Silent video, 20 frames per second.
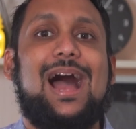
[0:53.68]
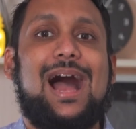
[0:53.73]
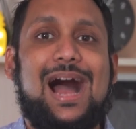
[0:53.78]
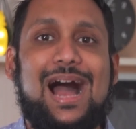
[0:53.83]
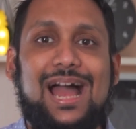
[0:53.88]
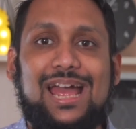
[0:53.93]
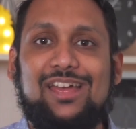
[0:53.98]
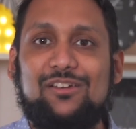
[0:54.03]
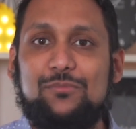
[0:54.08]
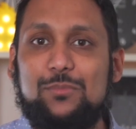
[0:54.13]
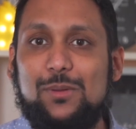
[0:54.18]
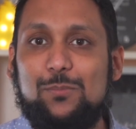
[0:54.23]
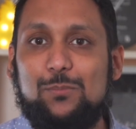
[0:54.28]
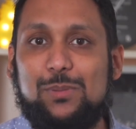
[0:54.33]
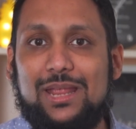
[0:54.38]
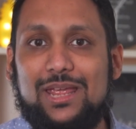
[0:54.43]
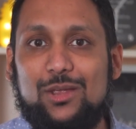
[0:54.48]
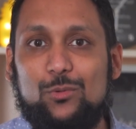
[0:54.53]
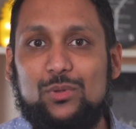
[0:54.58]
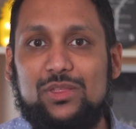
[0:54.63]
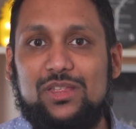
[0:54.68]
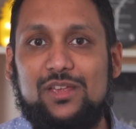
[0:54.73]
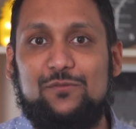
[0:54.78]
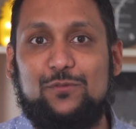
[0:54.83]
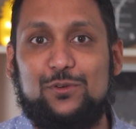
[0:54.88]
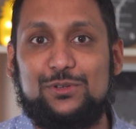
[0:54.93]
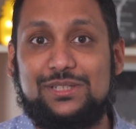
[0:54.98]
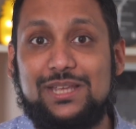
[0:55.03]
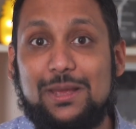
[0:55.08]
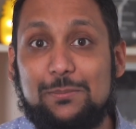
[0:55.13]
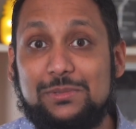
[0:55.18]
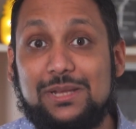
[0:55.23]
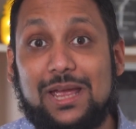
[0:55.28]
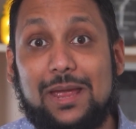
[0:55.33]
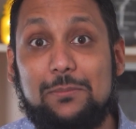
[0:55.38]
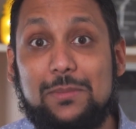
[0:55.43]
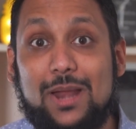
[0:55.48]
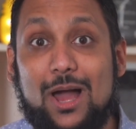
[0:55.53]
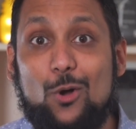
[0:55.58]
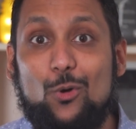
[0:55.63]
I have been playing with it for some
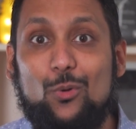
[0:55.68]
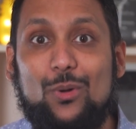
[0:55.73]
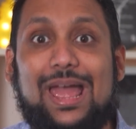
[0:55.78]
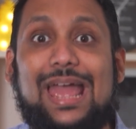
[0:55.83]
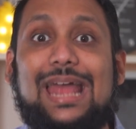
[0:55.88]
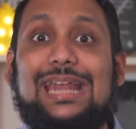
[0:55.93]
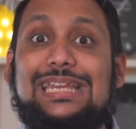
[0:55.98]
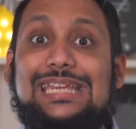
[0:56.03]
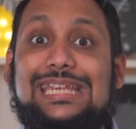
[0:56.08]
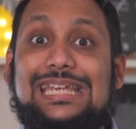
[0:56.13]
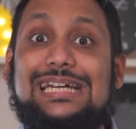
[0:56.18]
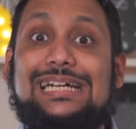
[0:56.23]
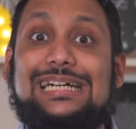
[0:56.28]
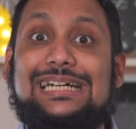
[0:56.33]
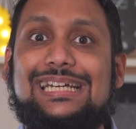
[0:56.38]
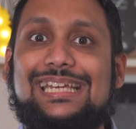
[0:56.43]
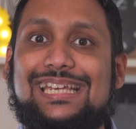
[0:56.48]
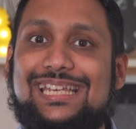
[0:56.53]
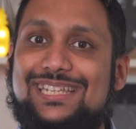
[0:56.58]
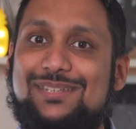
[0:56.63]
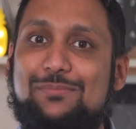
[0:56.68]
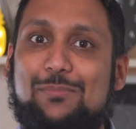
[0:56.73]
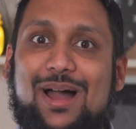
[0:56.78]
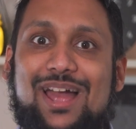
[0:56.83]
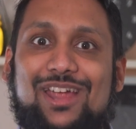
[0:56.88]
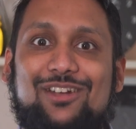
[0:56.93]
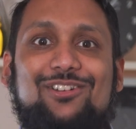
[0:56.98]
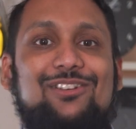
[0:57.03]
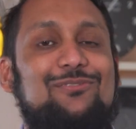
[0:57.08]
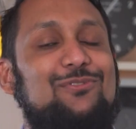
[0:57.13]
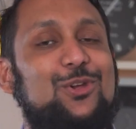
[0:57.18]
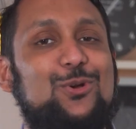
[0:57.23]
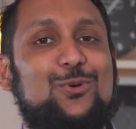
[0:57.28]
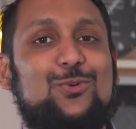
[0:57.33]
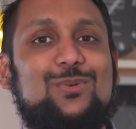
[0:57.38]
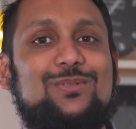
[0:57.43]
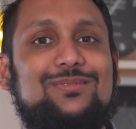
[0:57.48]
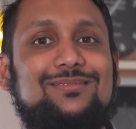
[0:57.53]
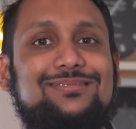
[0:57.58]
time now, and here is my review.